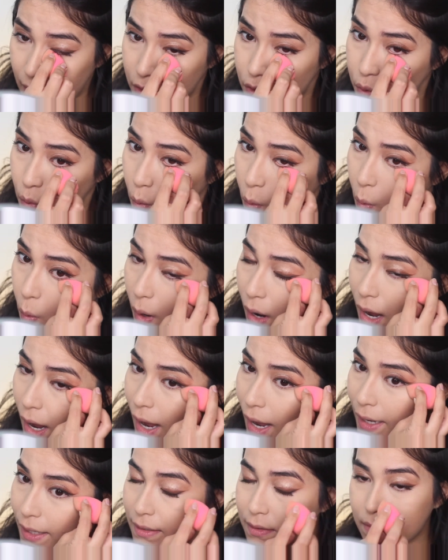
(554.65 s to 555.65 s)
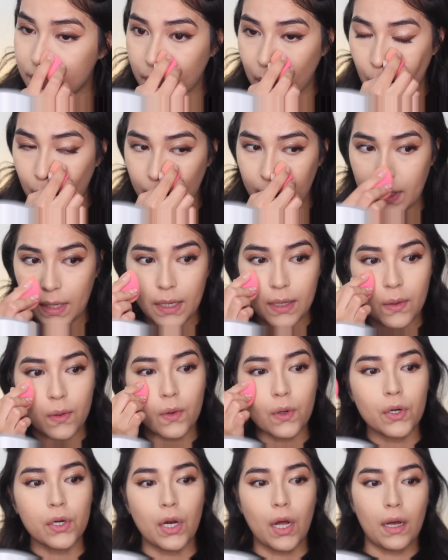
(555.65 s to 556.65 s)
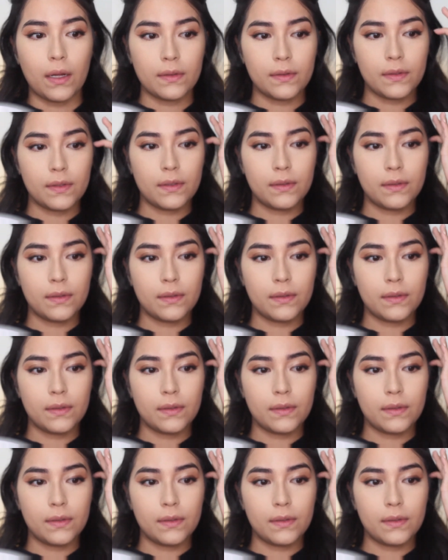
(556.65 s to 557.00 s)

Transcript: do I smoke or not?